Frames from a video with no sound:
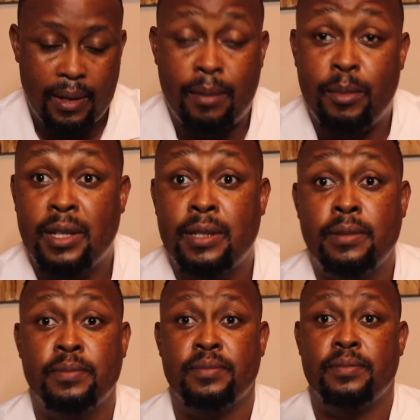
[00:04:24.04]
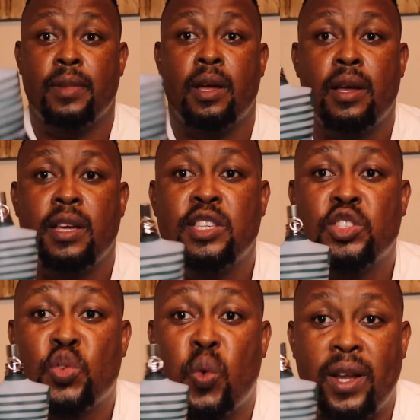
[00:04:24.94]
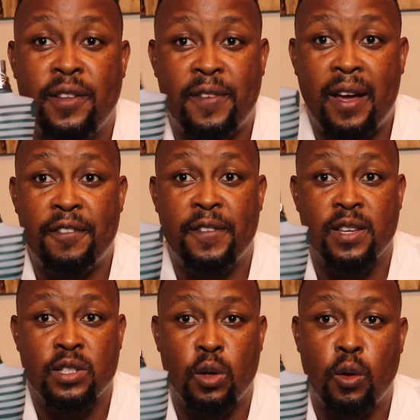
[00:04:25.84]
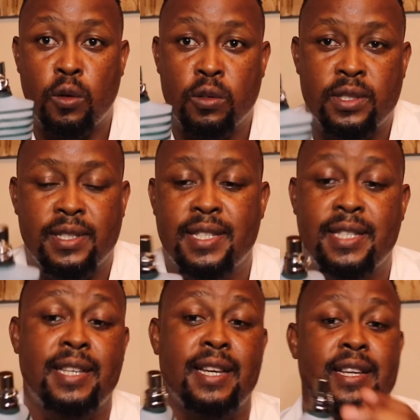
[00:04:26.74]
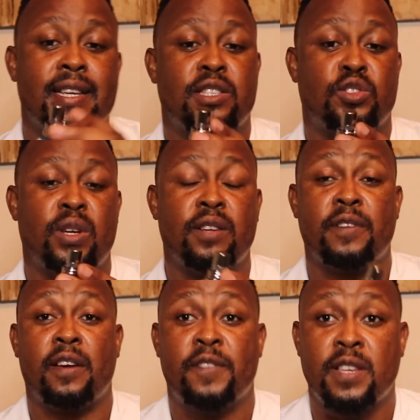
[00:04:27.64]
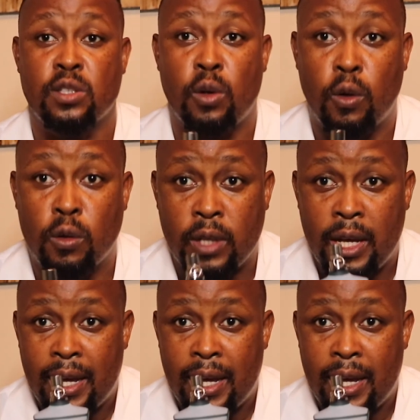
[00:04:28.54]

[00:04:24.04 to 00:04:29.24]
La is 25 years old. This DNA is 25 years old,